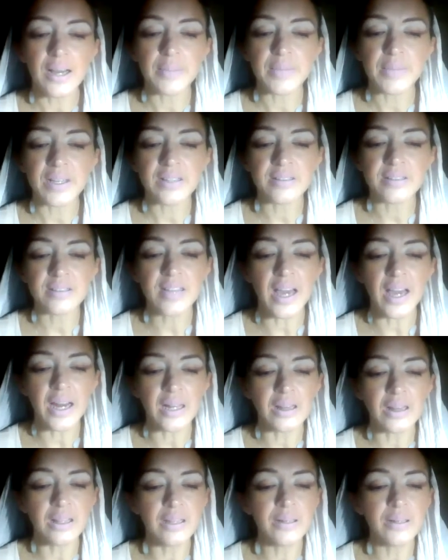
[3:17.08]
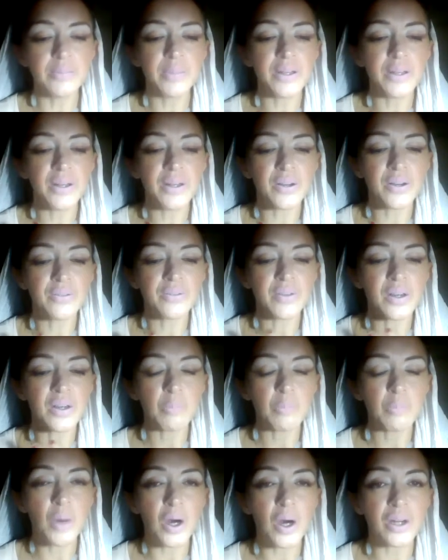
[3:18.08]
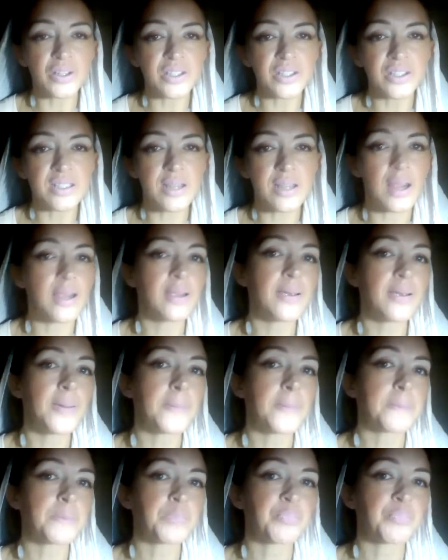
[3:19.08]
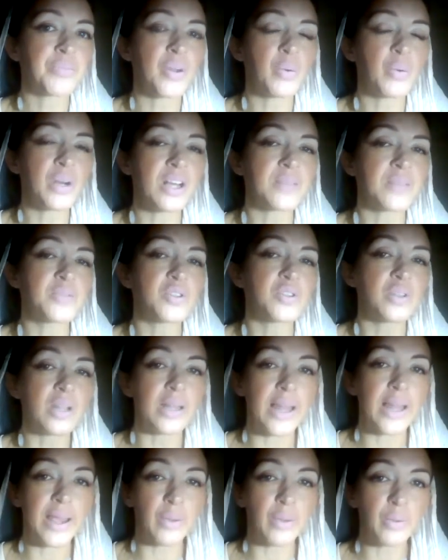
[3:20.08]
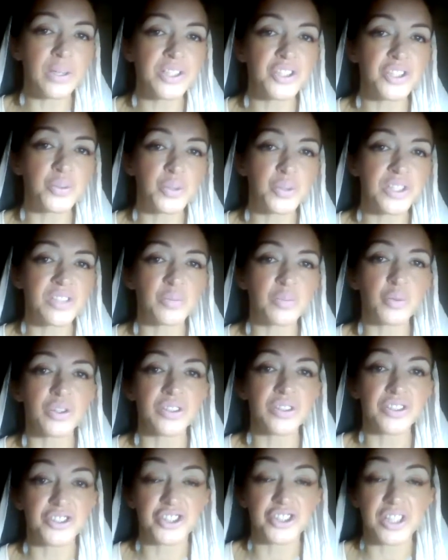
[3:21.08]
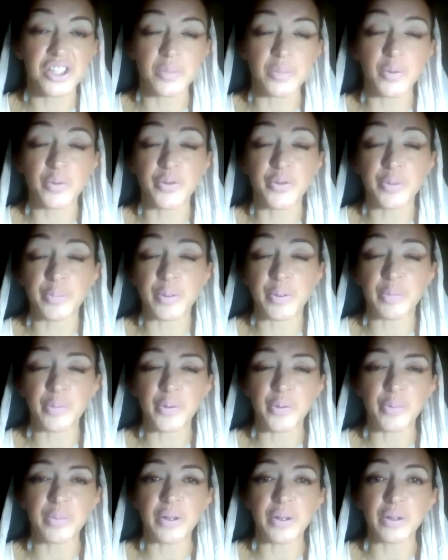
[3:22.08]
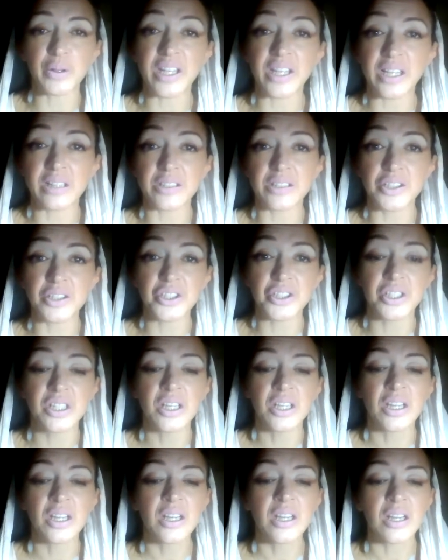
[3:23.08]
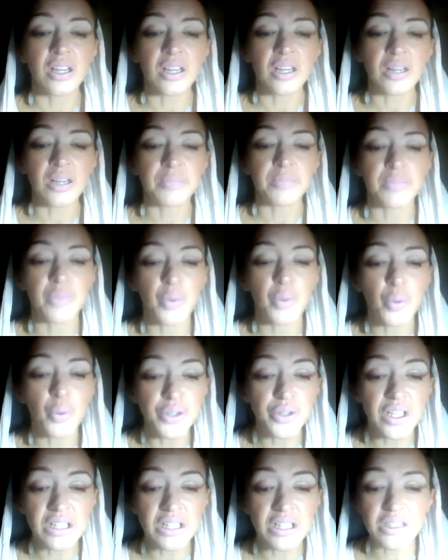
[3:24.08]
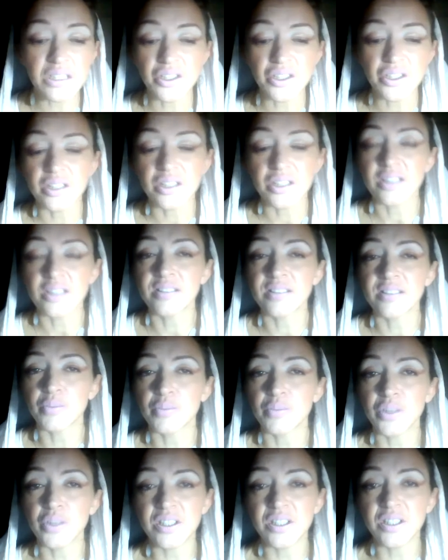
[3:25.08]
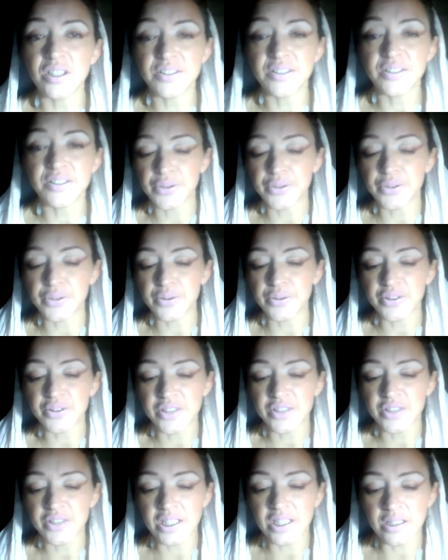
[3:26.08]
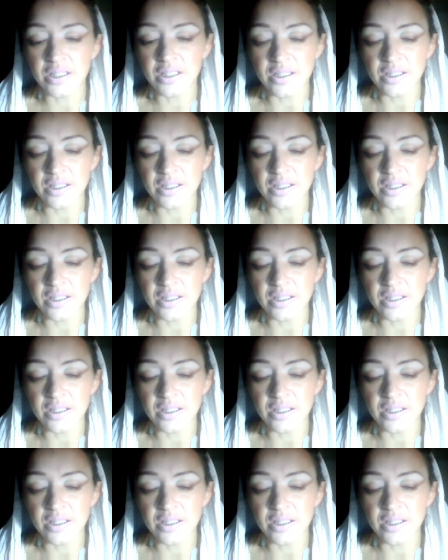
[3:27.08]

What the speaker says: It's got a little bit of a modern take when it comes to the language, which is more understandable for people. Middle English, Old English is really difficult to understand,